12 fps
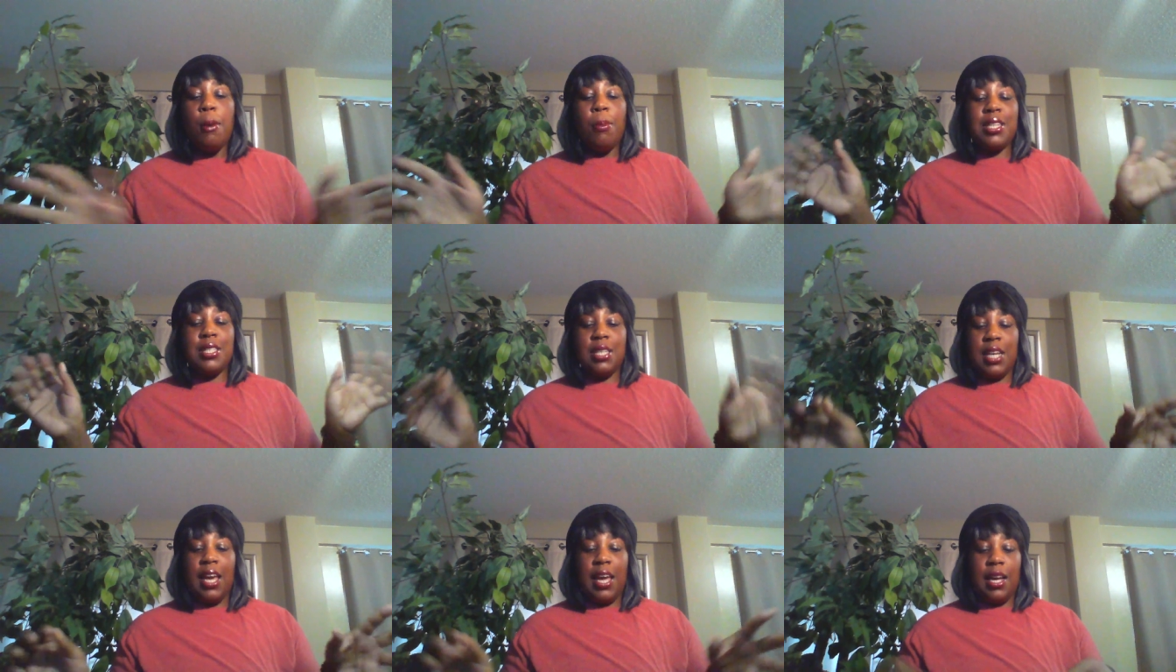But
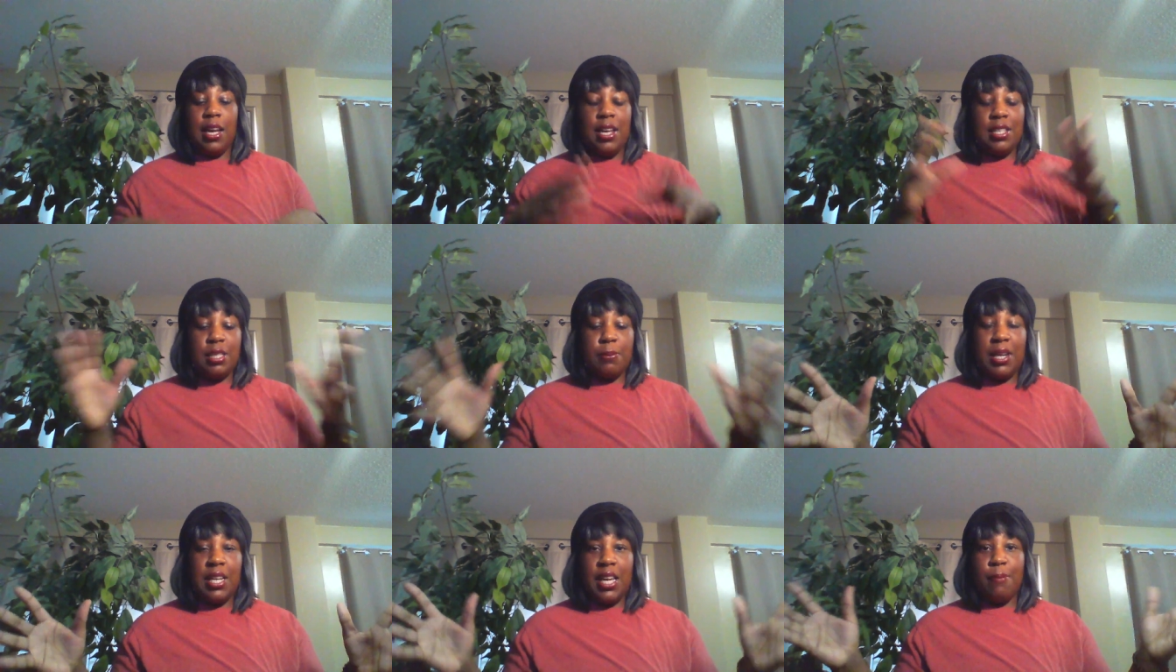today is
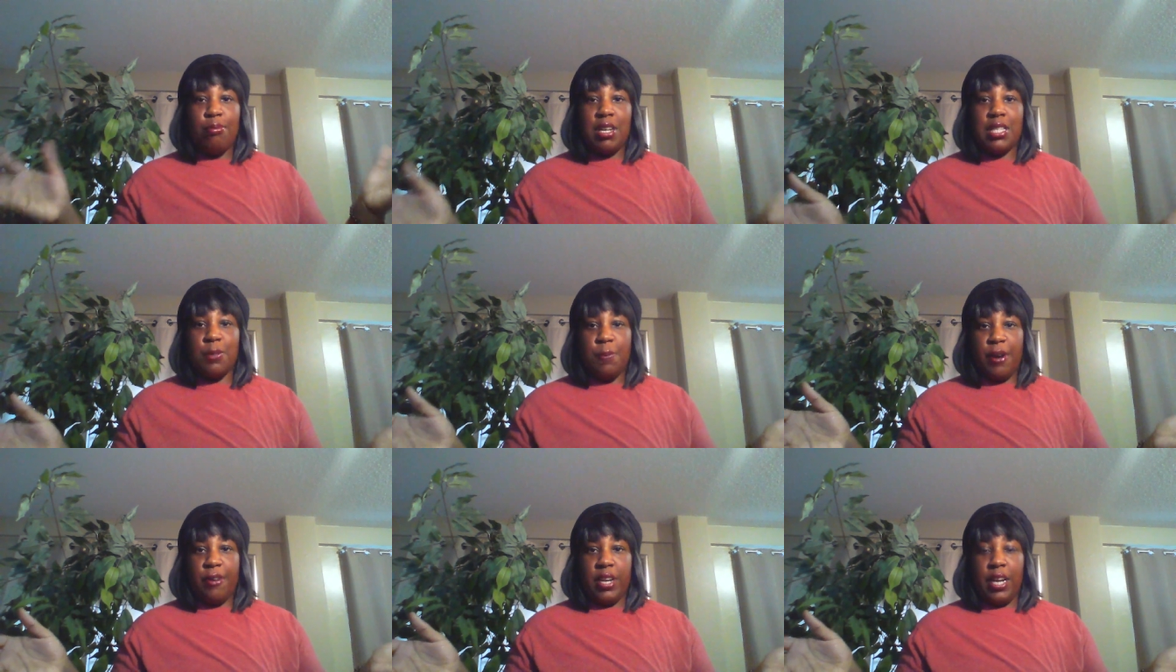Monday
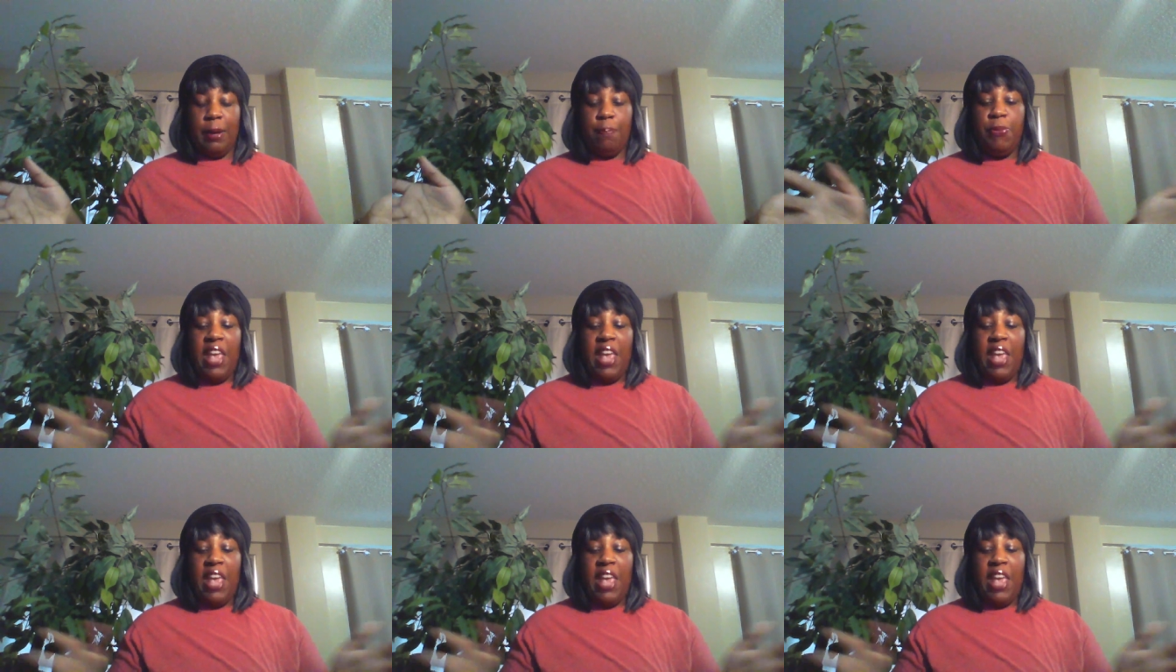Prosperity,